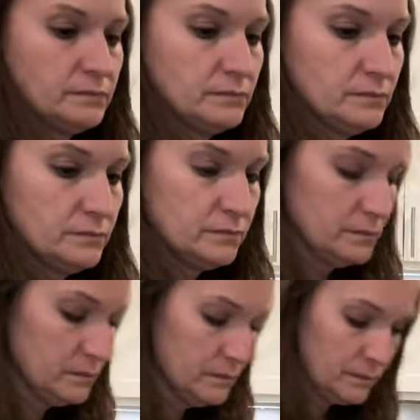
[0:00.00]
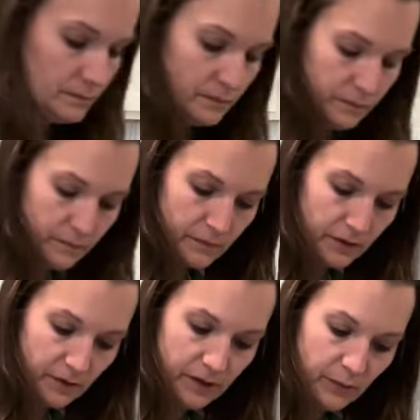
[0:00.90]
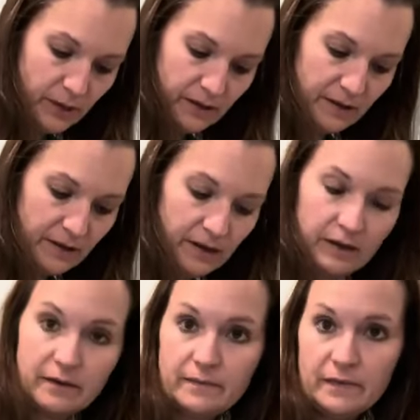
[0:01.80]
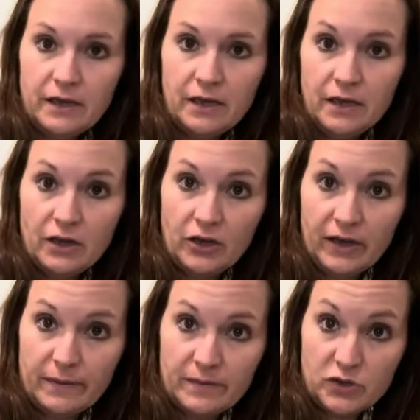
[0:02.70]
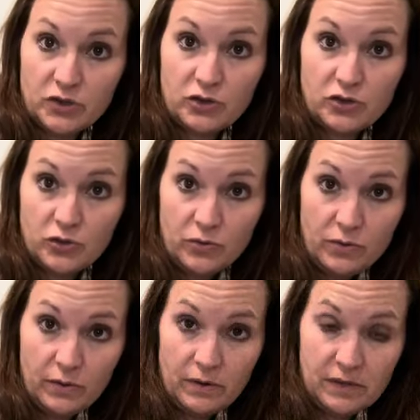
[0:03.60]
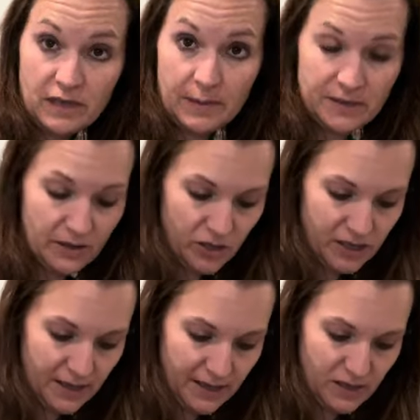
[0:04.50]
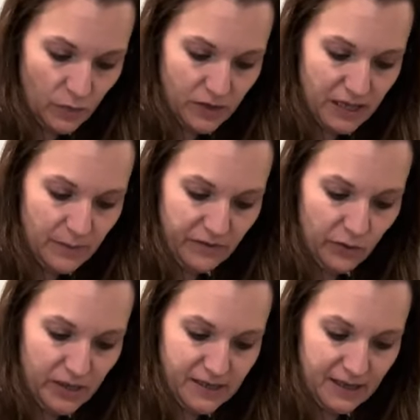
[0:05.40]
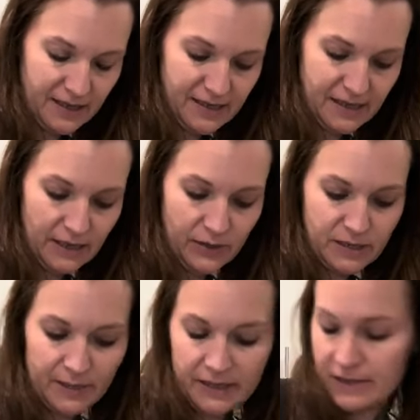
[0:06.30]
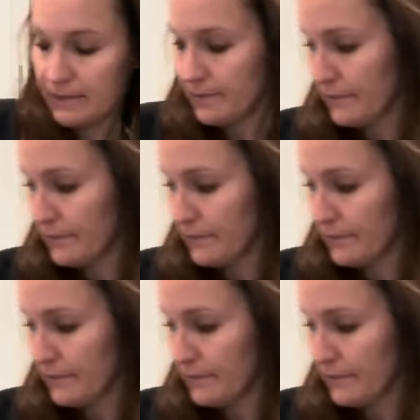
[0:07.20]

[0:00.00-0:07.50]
All right, we are there. Okay, so I took 2 times at 30 seconds and 1 time at 40 seconds, and now it's melted.